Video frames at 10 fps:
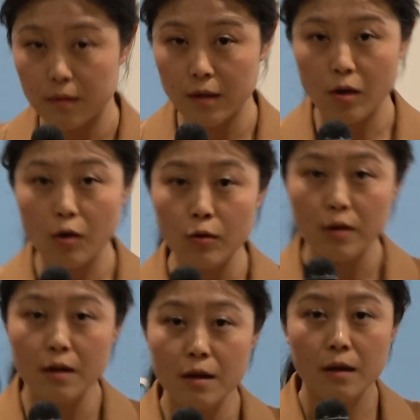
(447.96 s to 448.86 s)
They
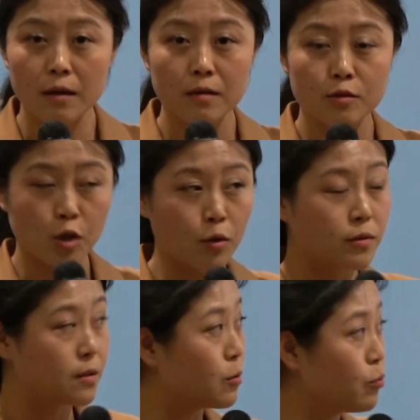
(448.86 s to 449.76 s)
all
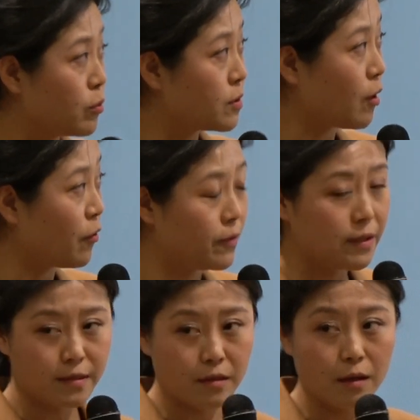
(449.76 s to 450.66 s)
chose the root of
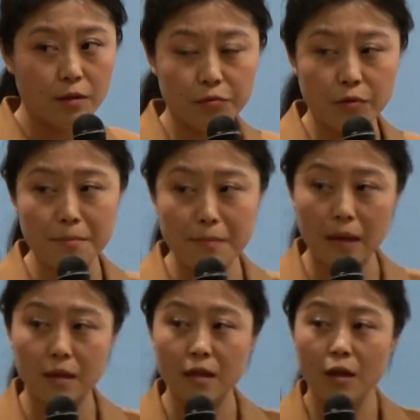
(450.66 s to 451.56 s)
these three
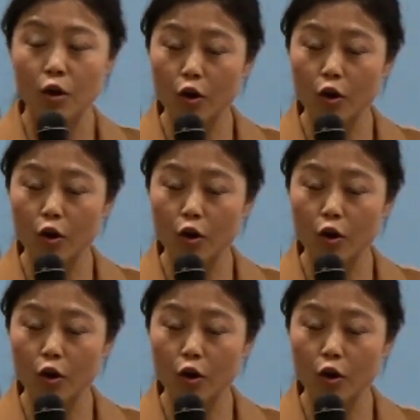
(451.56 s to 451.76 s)
main